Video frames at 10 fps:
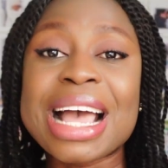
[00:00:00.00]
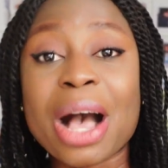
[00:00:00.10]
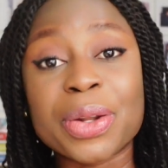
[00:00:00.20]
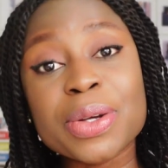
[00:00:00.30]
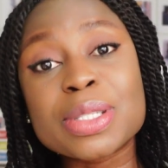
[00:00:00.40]

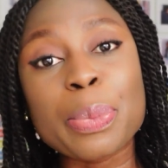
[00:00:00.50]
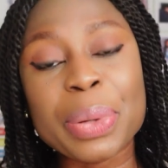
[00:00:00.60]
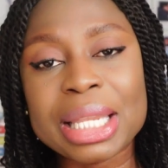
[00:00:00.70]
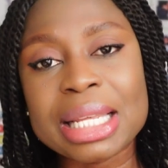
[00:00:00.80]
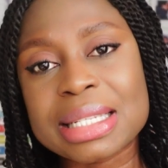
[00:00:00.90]
I'll also
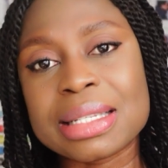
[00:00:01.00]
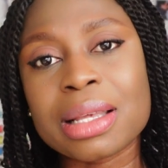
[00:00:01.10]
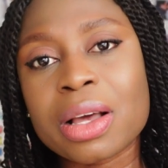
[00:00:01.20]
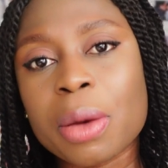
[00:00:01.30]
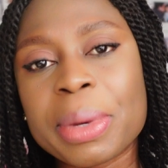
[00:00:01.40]
pin it in
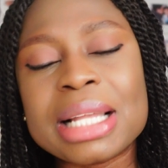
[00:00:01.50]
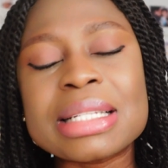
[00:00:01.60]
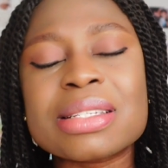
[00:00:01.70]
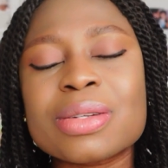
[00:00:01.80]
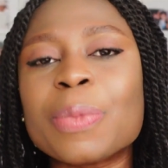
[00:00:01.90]
the
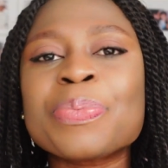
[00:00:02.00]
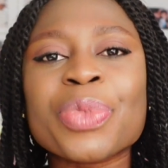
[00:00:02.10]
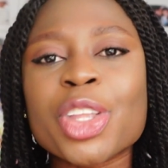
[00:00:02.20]
comments, so